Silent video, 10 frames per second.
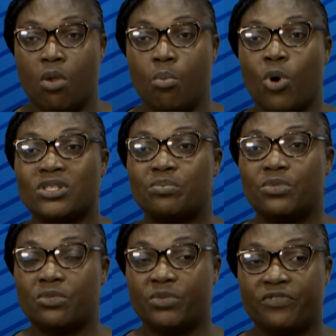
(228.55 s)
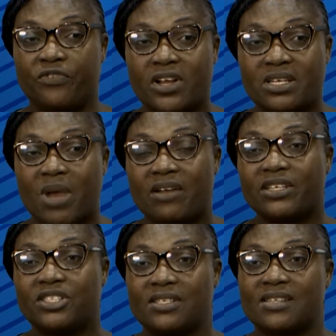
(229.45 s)
But before the
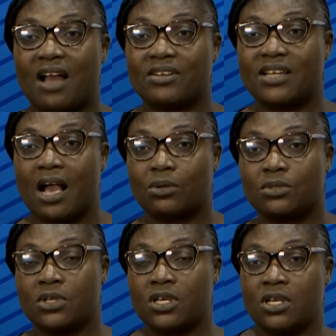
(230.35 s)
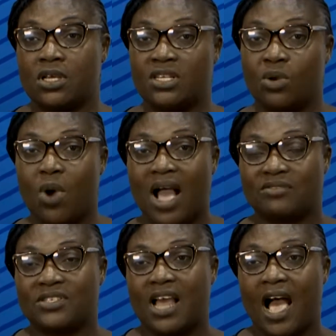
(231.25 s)
marriage is carried out, the
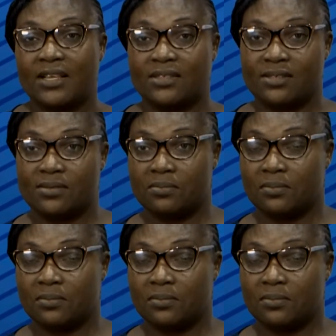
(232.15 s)
wife dies.